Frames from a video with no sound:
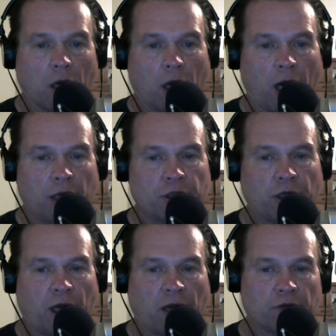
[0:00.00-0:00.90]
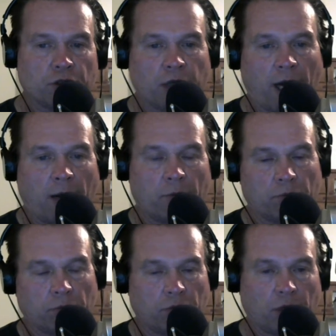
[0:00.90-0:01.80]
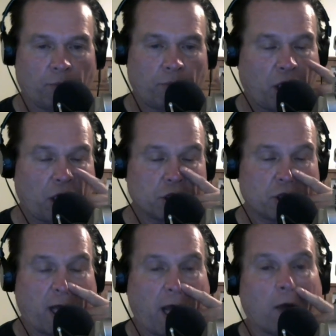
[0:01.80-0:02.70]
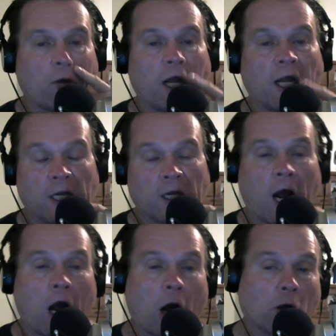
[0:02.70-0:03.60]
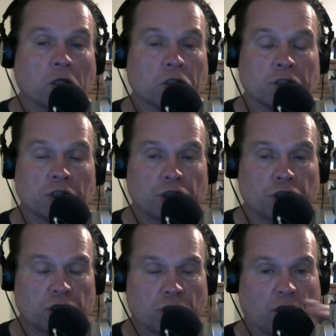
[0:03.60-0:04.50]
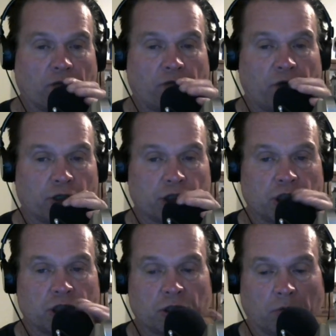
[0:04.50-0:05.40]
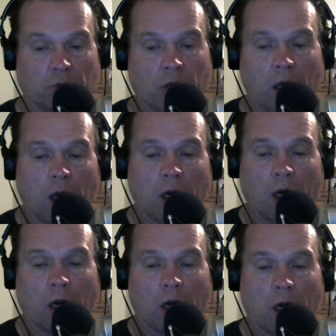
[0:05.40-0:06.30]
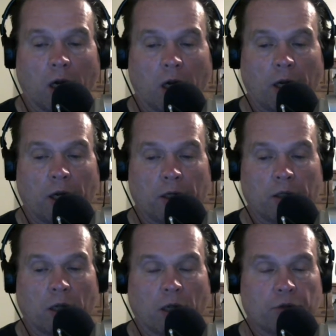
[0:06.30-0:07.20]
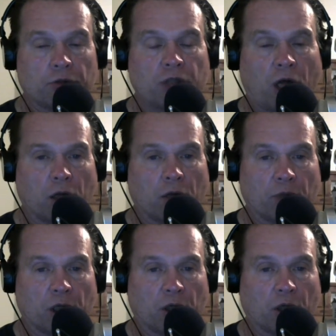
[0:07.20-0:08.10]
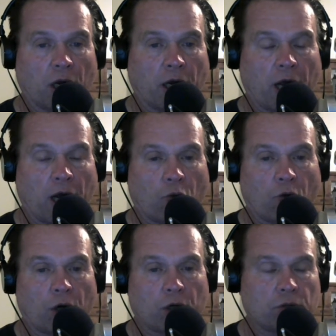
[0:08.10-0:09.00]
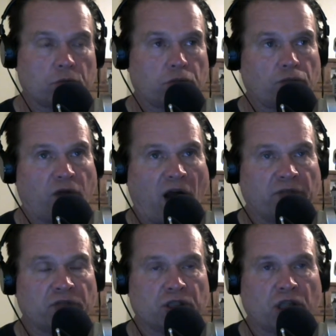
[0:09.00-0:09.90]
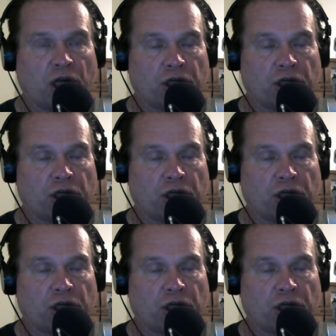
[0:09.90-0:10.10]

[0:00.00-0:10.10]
I should have a job that pays that when I get out, because it's just an unfair system. And they're telling me that I got to work 5 to 10